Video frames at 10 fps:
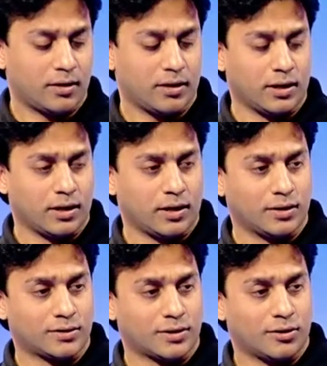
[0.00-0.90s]

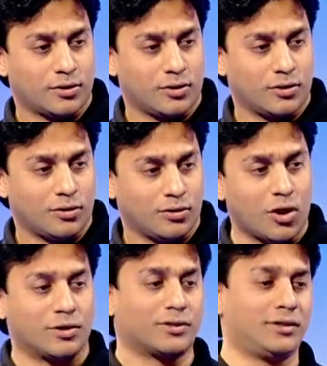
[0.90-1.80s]
is
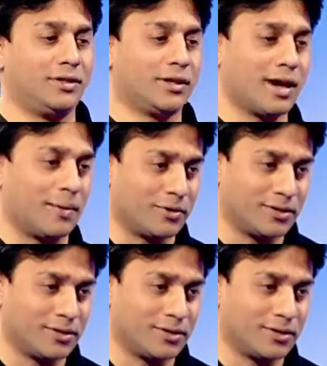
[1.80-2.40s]
not the capital